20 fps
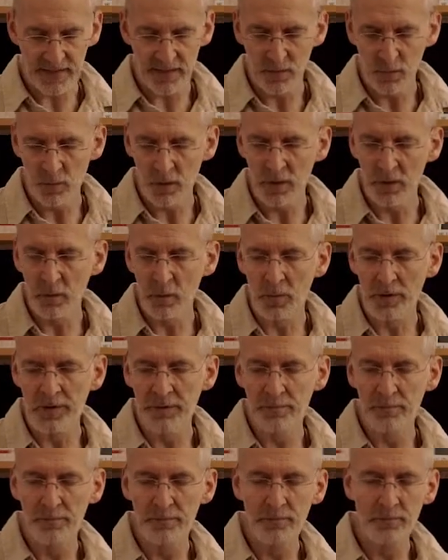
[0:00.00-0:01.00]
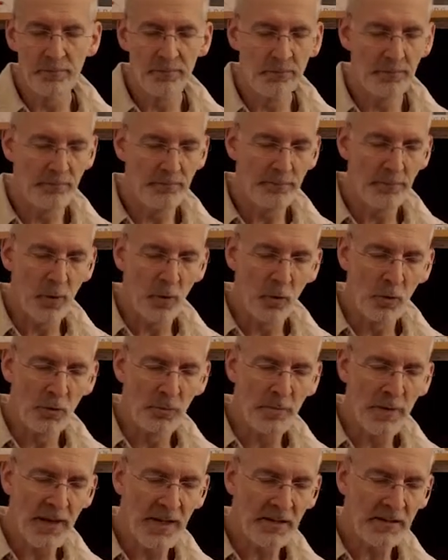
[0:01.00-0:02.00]
one with
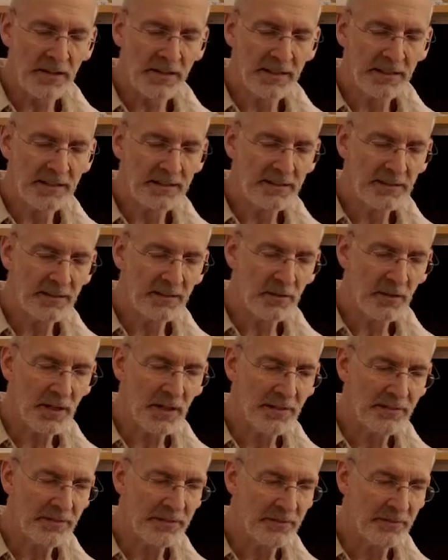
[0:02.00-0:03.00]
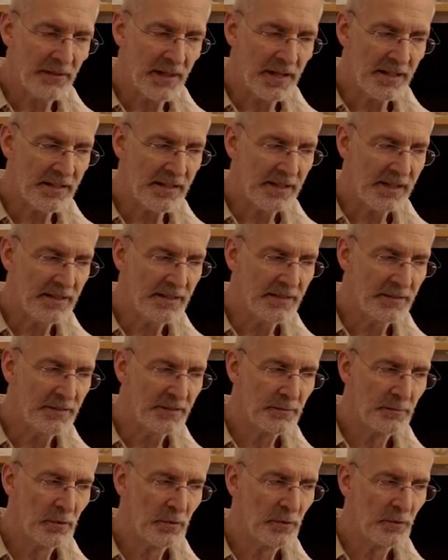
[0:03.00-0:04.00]
ball bearing. This runs very
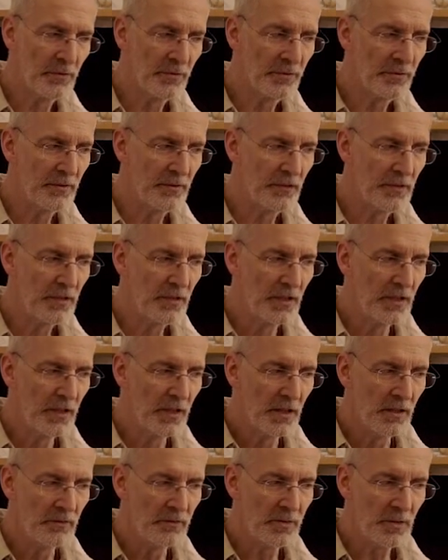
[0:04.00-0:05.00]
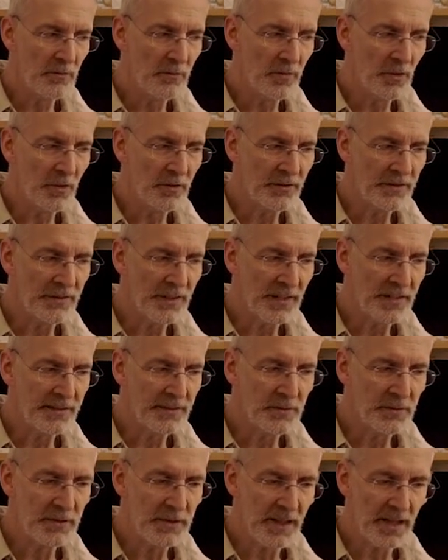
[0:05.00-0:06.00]
smooth from one
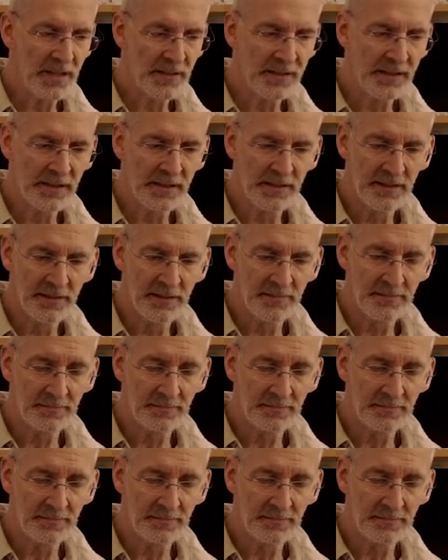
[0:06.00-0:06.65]
side to the other,